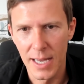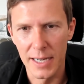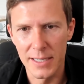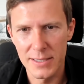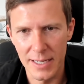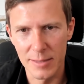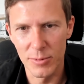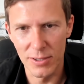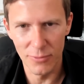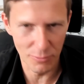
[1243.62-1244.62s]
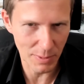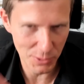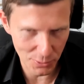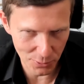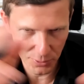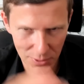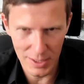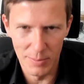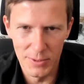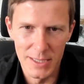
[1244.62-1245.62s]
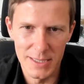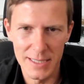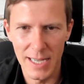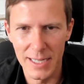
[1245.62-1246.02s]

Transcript: understandable for Web2 companies, easy,